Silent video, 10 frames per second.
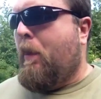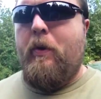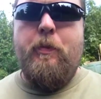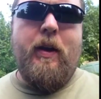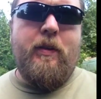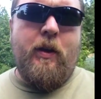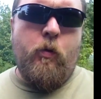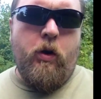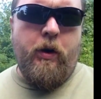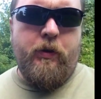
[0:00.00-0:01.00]
But the big thing
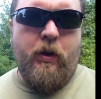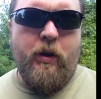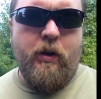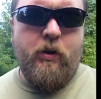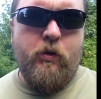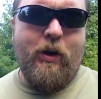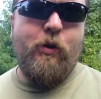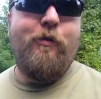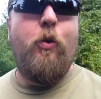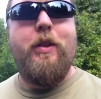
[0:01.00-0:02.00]
was trying to
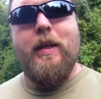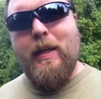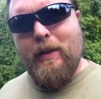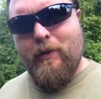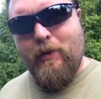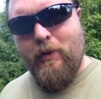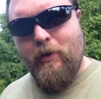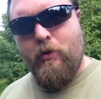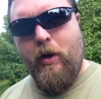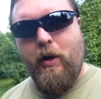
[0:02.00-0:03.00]
avoid the heat.
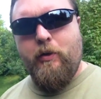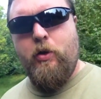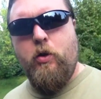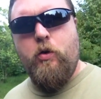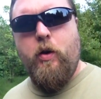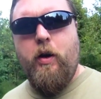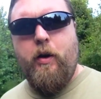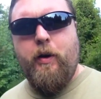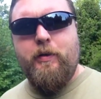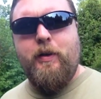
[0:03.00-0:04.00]
Trying
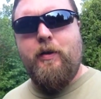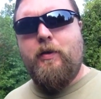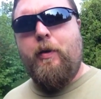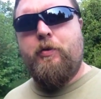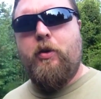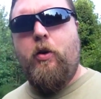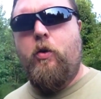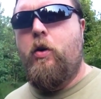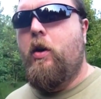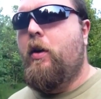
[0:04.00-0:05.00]
to set this up
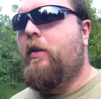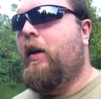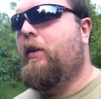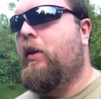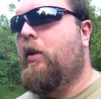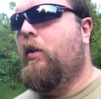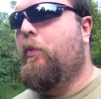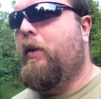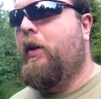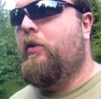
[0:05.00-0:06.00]
so that the
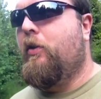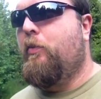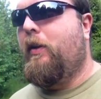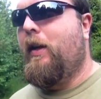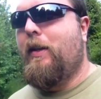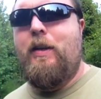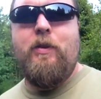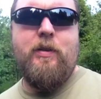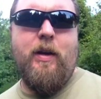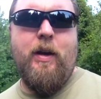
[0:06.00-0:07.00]
players could play in the
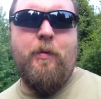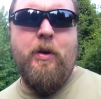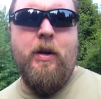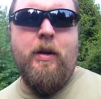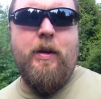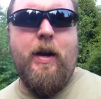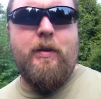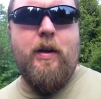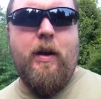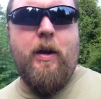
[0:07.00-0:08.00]
evening time,
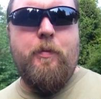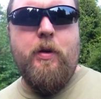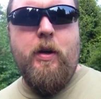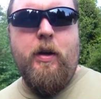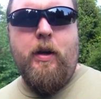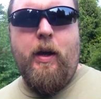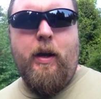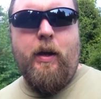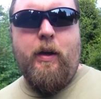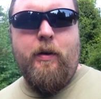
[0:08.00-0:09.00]
nighttime,
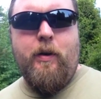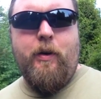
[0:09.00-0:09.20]
and